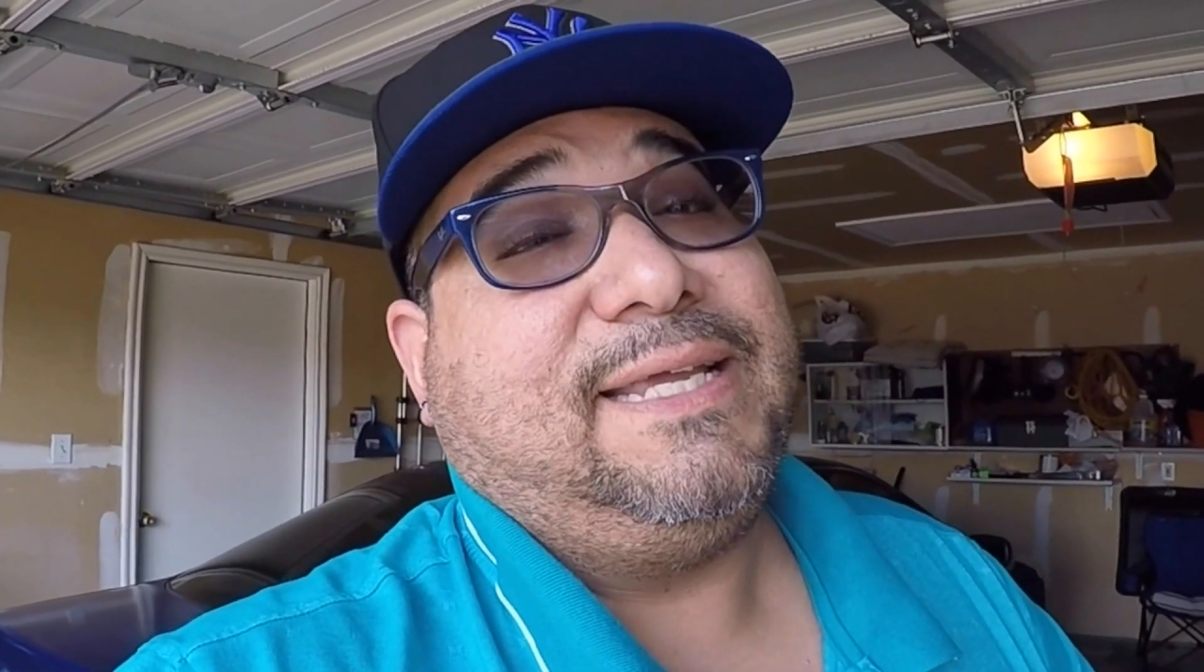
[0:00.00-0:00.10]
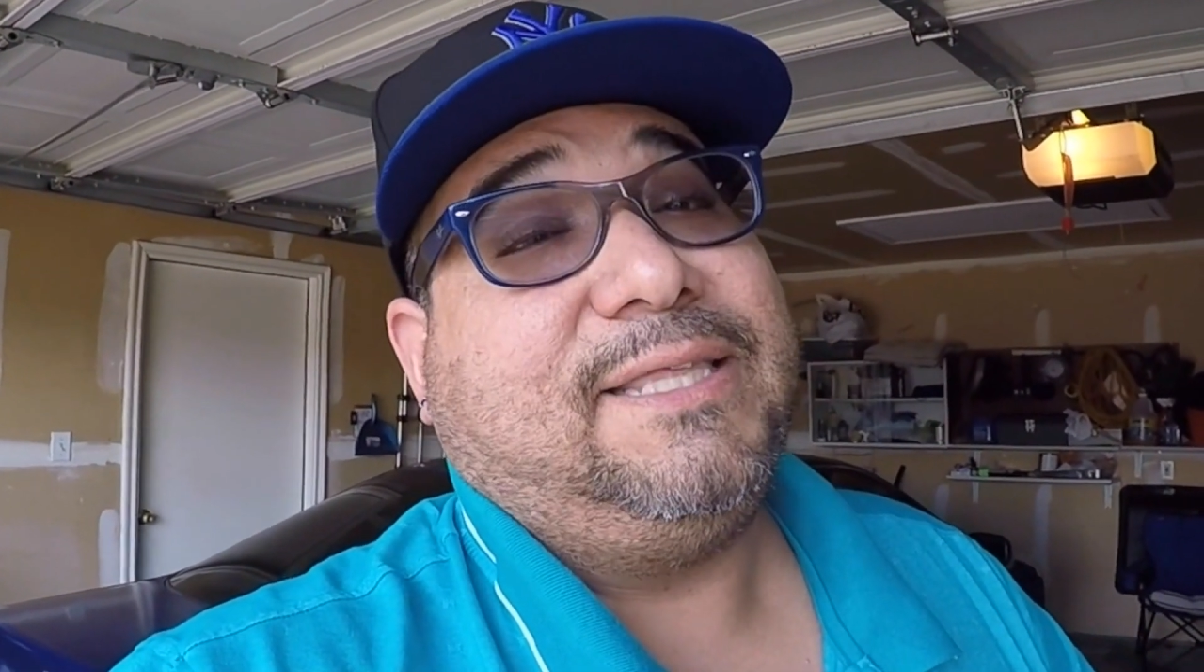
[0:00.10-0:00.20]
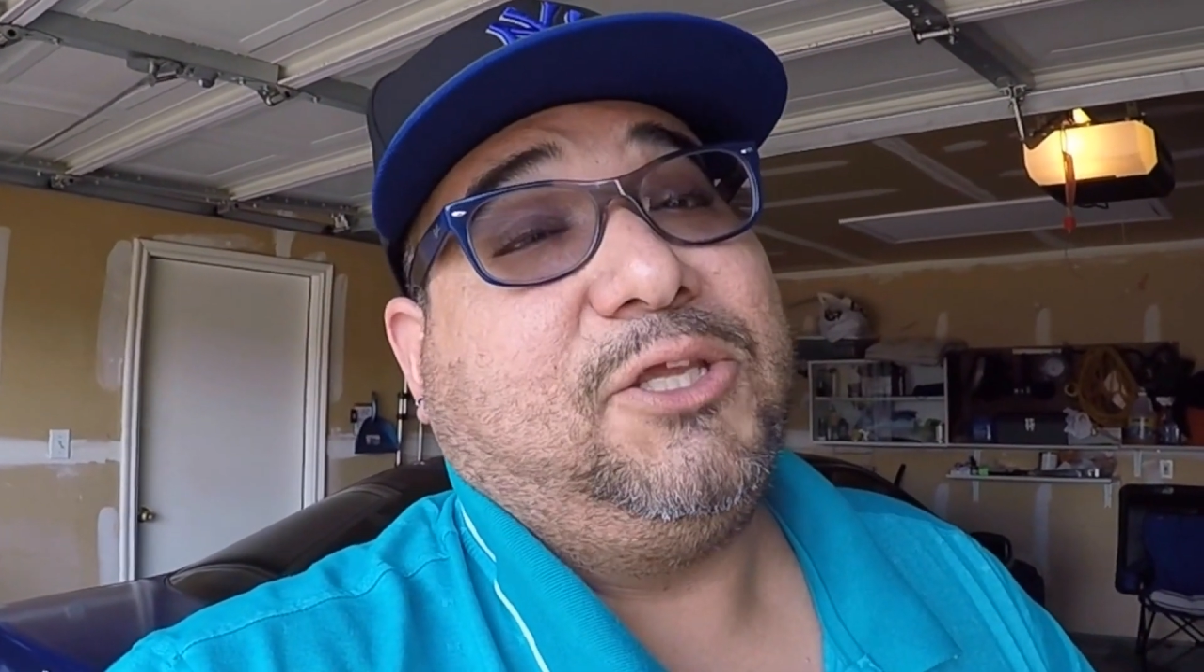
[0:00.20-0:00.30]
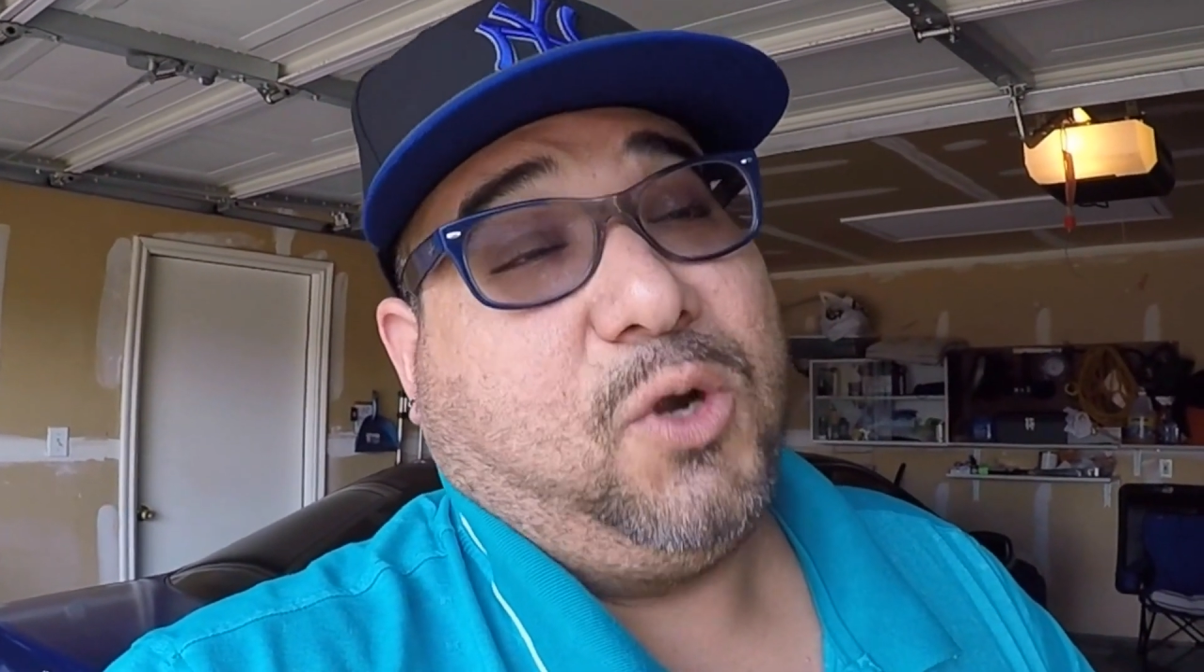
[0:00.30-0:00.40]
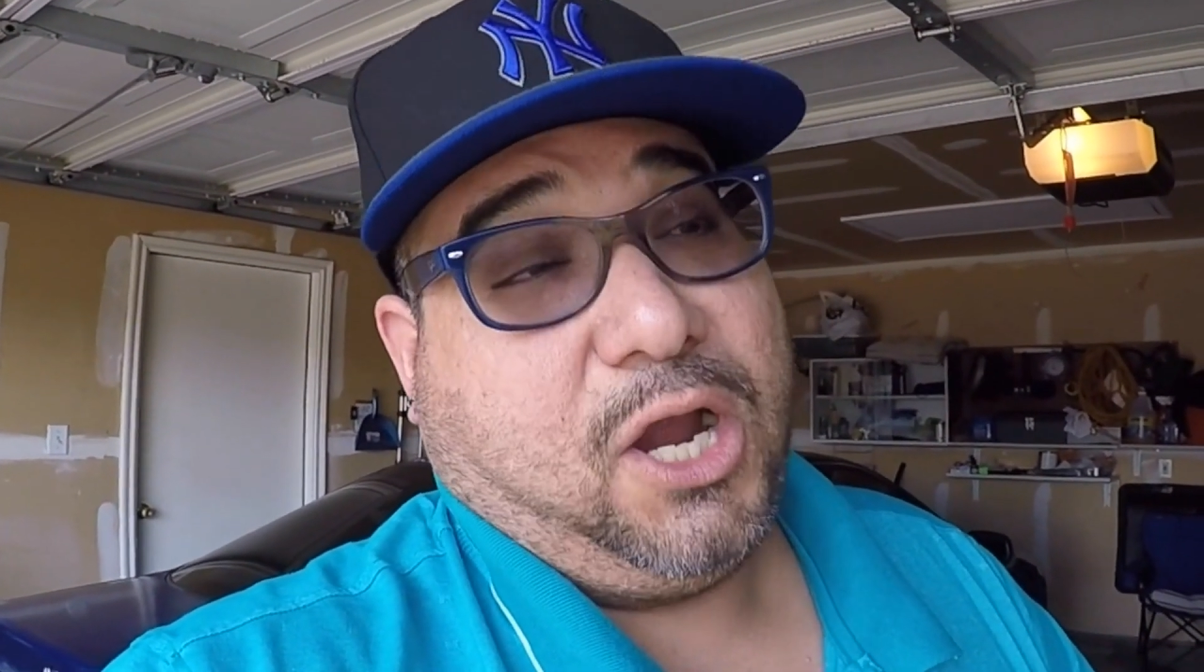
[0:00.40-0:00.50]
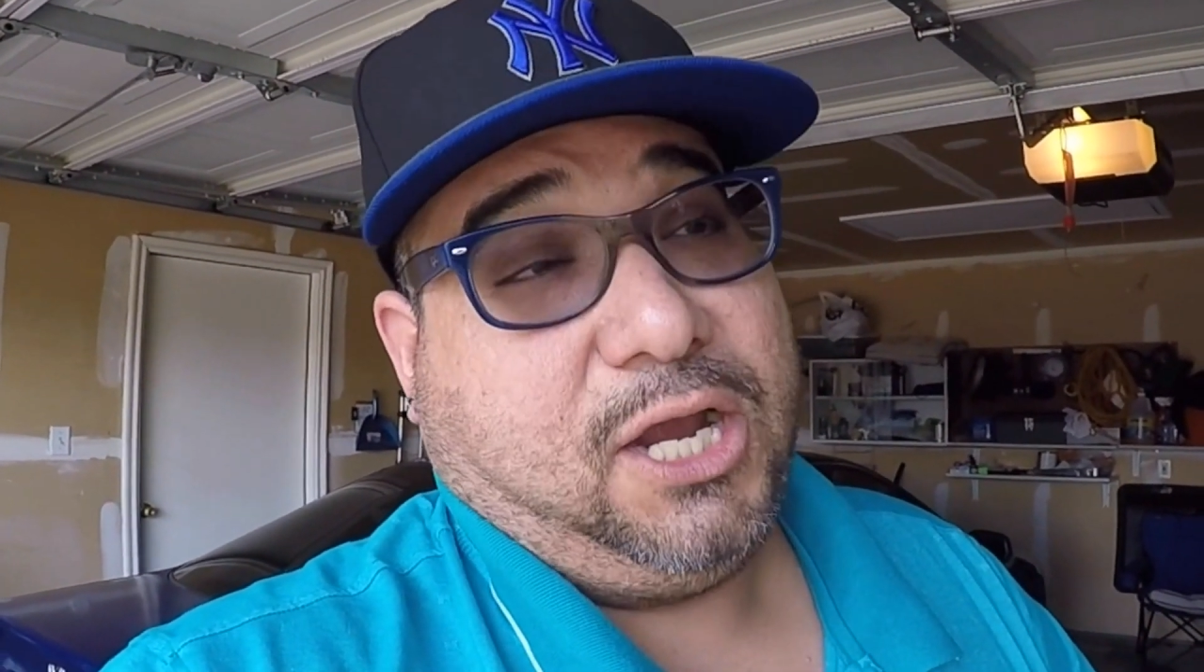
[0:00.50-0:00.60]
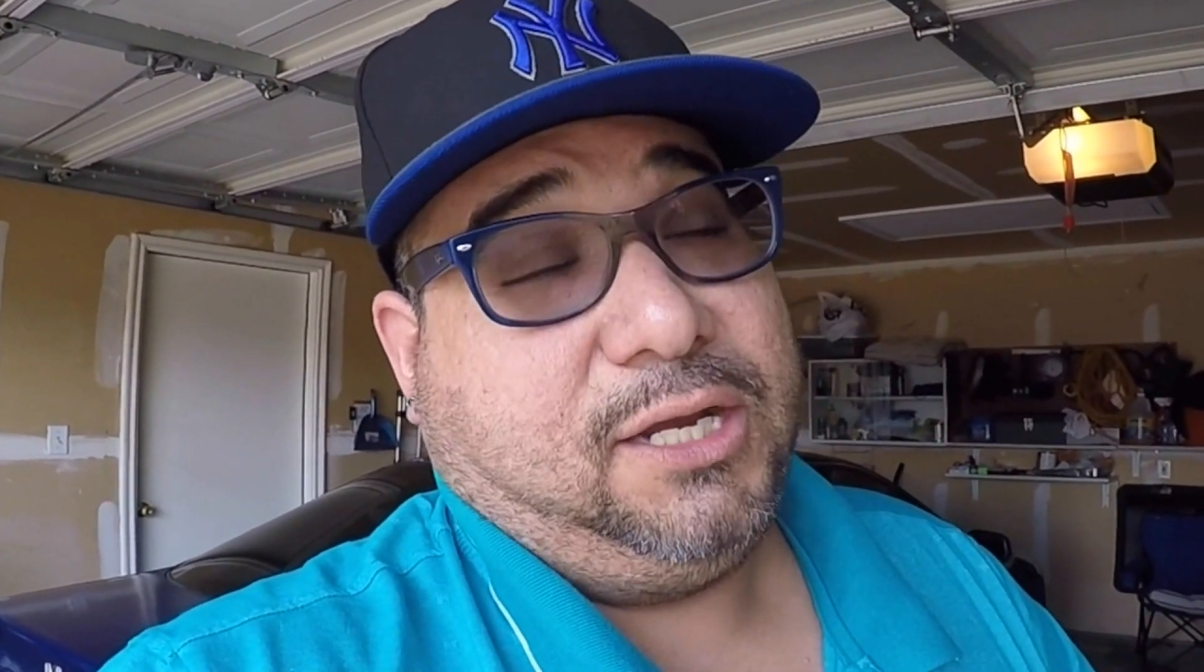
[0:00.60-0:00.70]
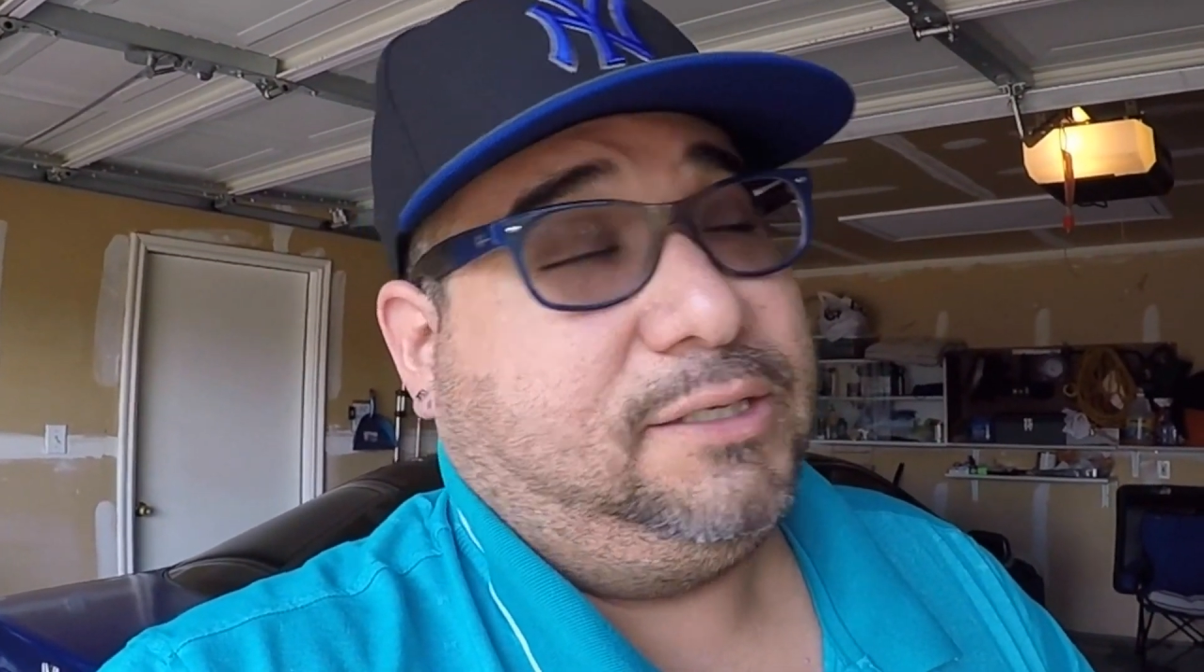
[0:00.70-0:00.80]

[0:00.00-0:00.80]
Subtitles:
in the trunk.